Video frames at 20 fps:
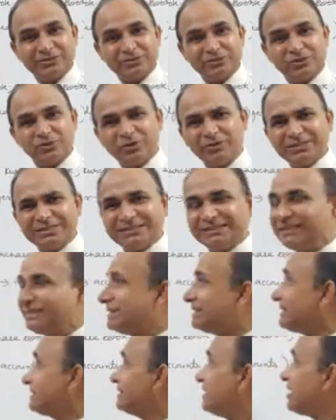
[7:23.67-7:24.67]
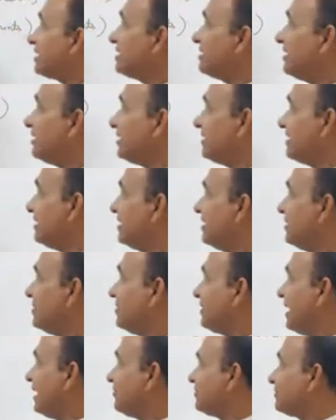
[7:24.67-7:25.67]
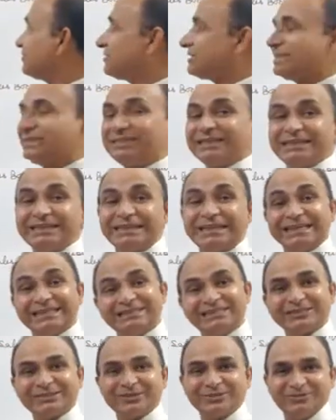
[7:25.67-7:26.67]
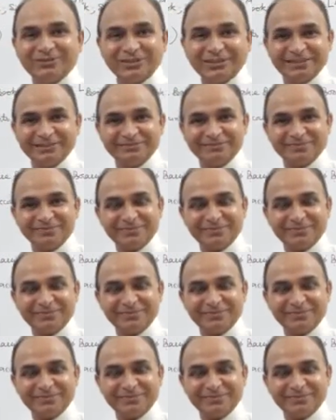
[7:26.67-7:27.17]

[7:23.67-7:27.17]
don't see the journal, you have to see the ledger only.